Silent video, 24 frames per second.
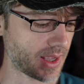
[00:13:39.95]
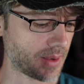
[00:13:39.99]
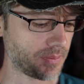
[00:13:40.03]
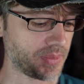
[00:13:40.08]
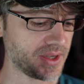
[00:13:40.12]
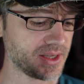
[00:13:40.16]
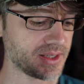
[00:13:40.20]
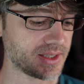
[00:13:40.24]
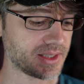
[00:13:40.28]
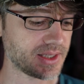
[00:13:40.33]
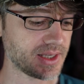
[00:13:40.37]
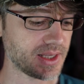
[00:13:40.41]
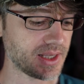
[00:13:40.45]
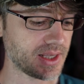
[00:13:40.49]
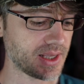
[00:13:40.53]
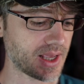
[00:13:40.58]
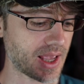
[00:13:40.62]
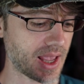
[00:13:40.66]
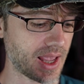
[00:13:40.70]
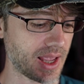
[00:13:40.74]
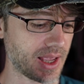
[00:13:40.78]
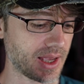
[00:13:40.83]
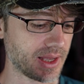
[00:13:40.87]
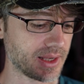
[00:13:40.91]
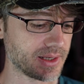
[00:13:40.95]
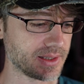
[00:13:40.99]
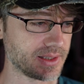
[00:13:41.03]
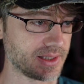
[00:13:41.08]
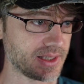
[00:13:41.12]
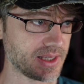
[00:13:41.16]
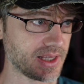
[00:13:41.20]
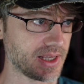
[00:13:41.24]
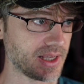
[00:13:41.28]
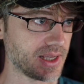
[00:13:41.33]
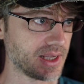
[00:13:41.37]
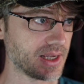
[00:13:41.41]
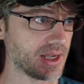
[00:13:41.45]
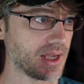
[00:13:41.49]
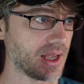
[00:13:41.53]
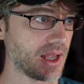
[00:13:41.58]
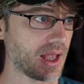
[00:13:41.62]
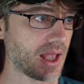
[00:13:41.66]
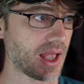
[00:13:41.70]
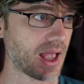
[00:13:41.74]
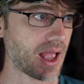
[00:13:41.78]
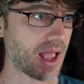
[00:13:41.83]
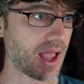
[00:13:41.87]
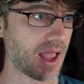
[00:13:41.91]
B, C, and D,
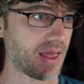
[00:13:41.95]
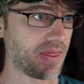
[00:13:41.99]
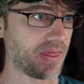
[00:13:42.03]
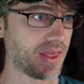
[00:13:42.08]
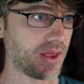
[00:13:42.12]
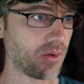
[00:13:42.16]
and